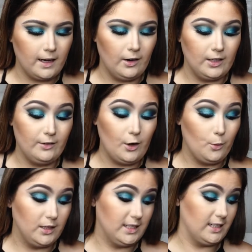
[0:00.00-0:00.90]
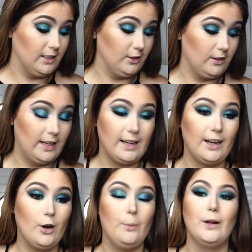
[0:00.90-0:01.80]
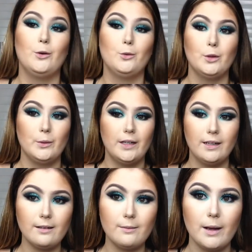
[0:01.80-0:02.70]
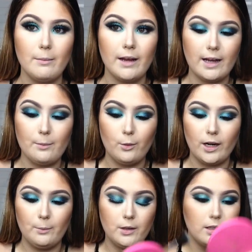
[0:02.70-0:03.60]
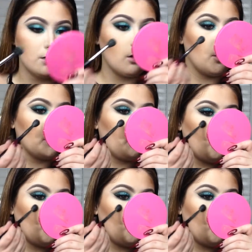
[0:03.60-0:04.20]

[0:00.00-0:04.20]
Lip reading: I don't even know what this is going to look like. I hope I don't ruin my makeup when I put this on.